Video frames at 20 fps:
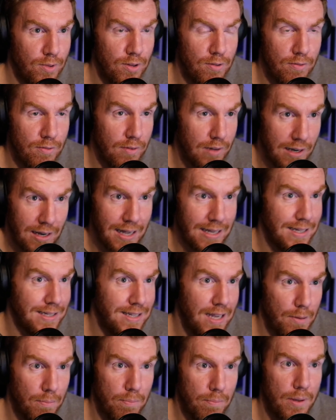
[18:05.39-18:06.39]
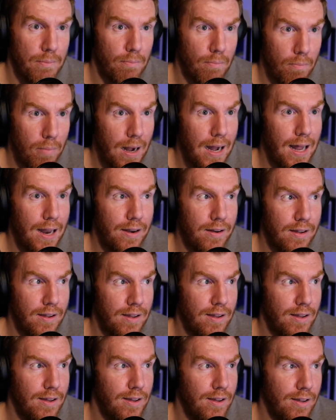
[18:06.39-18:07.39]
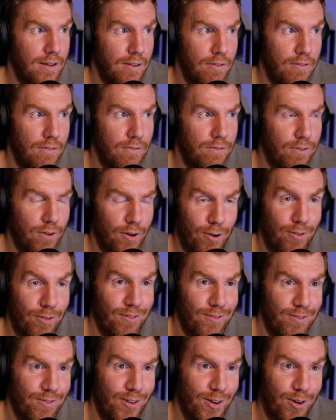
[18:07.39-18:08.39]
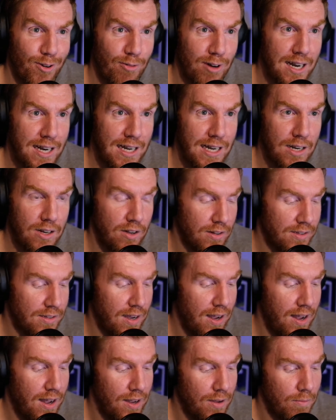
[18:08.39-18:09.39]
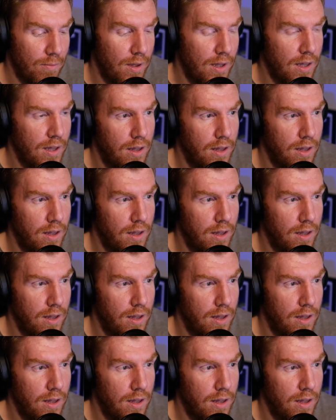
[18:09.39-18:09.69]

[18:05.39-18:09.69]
You've, like you said, been bad for a really long time.